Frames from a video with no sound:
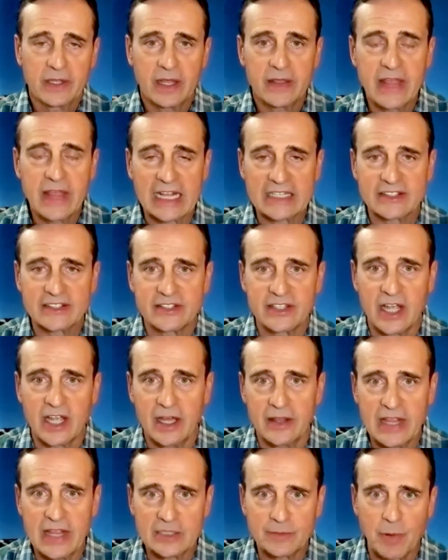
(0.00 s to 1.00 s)
that's
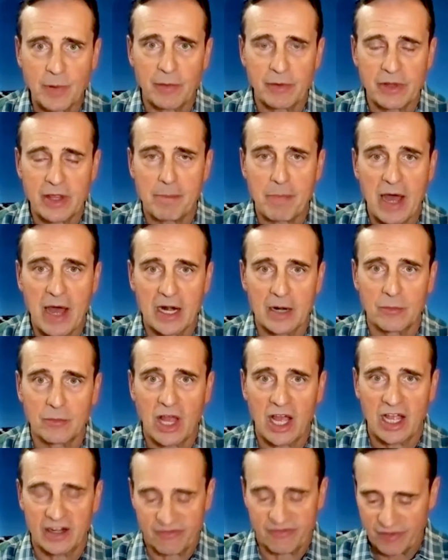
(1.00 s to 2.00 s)
probably the bottom
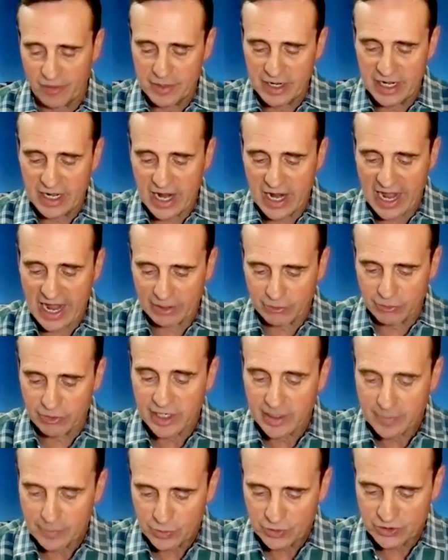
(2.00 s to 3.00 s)
line from an
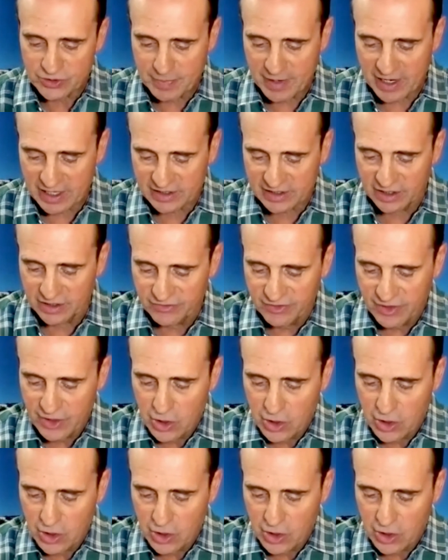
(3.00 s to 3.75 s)
aggregate perspective.